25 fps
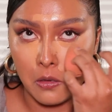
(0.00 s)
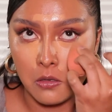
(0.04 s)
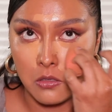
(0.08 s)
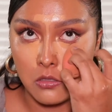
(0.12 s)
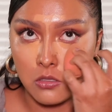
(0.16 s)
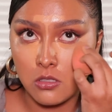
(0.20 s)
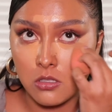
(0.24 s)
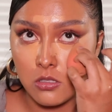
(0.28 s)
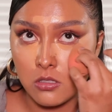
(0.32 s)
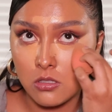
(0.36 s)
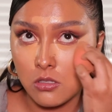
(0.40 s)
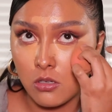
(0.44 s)

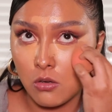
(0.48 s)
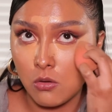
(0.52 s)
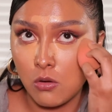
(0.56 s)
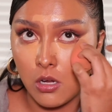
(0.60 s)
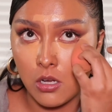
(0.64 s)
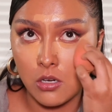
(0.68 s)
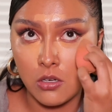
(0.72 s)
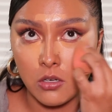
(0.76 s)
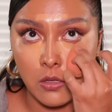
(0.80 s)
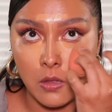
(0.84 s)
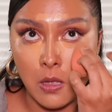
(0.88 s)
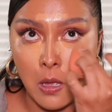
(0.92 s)
Just go
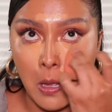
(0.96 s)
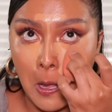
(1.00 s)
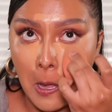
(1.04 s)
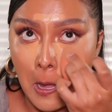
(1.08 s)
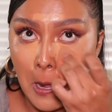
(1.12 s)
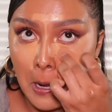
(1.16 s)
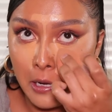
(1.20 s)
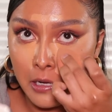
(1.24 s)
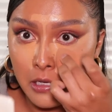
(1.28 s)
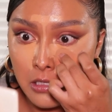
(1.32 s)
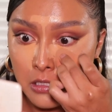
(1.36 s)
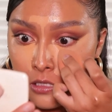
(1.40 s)
under the
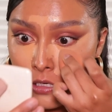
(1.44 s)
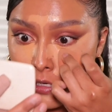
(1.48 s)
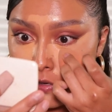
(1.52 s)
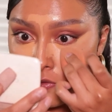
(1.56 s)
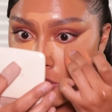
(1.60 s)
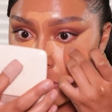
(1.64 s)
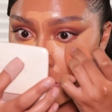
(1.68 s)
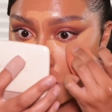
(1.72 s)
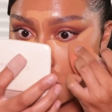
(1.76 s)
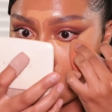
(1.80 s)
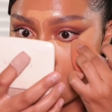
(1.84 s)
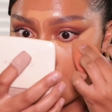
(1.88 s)
eyes and
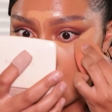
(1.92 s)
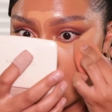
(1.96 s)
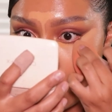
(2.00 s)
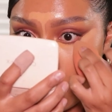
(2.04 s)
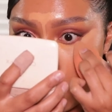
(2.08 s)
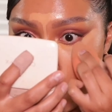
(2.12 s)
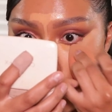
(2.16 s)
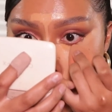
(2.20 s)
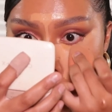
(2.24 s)
everything,